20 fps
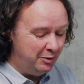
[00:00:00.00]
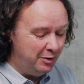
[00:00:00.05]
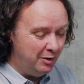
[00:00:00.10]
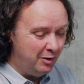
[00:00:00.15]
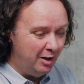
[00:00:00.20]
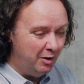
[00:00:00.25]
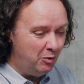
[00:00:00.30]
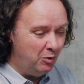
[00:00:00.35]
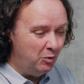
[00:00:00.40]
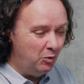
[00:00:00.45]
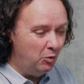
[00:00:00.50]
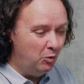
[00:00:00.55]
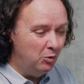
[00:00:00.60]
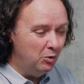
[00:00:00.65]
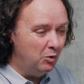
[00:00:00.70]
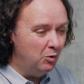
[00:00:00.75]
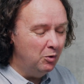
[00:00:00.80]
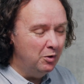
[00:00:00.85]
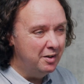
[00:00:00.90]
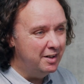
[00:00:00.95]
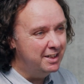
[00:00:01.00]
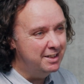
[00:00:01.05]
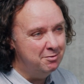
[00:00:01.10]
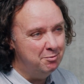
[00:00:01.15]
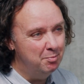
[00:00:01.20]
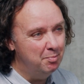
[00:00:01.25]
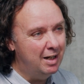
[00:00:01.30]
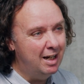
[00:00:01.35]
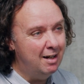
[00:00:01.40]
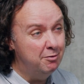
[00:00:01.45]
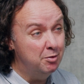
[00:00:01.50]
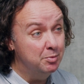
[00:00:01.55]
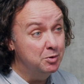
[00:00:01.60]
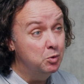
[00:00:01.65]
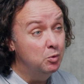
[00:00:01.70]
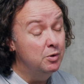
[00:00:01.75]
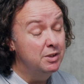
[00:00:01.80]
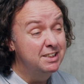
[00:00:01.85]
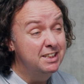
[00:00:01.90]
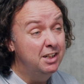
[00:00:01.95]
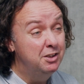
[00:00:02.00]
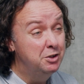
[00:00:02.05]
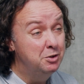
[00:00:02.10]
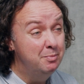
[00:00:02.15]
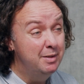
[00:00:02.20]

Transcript: all of the different platforms, all the social